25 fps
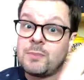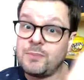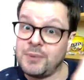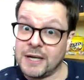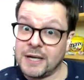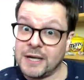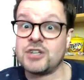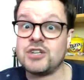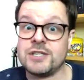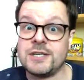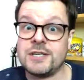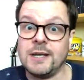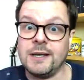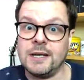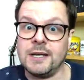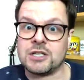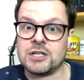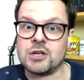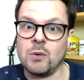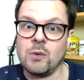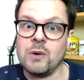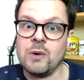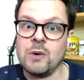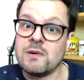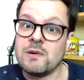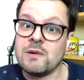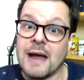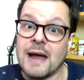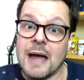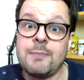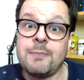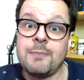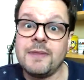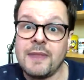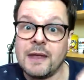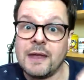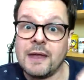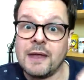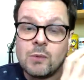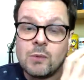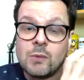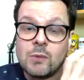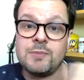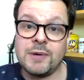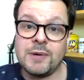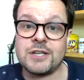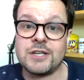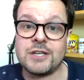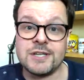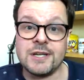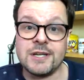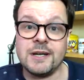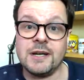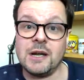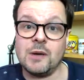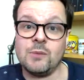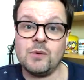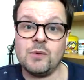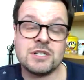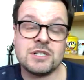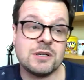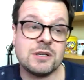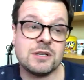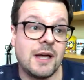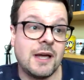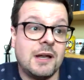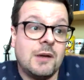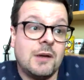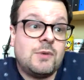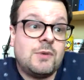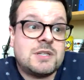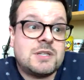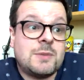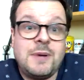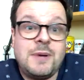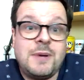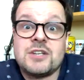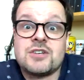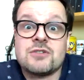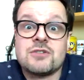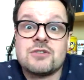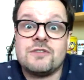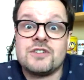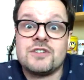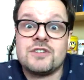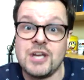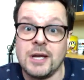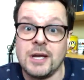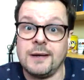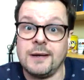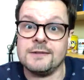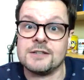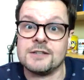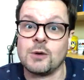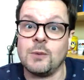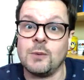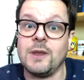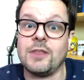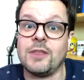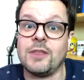pictures in it. So we were happy that there were pictures in it. And it was a picture of a chicken. So we